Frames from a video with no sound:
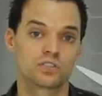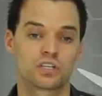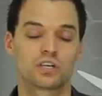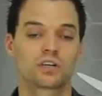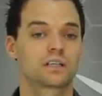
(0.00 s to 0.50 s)

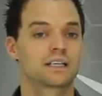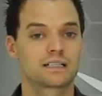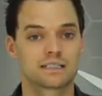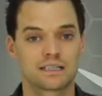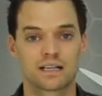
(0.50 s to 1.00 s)
securely.
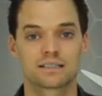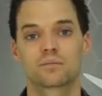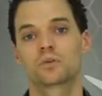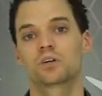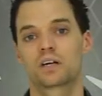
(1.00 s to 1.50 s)
It's not
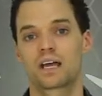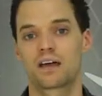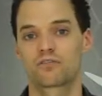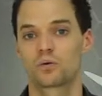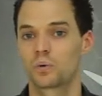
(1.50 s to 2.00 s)
something you're going to
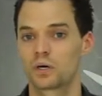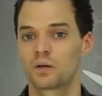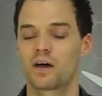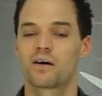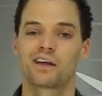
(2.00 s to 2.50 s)
have to worry
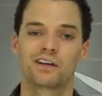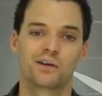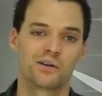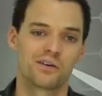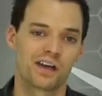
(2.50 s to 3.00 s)
about. I know
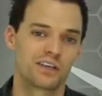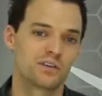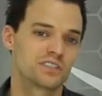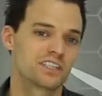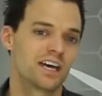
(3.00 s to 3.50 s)
you're not
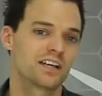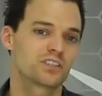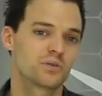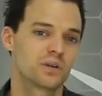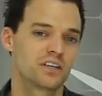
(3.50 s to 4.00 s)
used to not
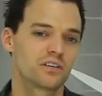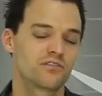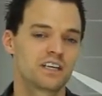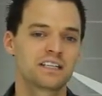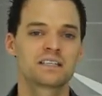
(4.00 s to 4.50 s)
screwing in your
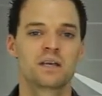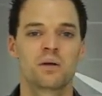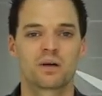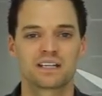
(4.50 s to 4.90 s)
fins, but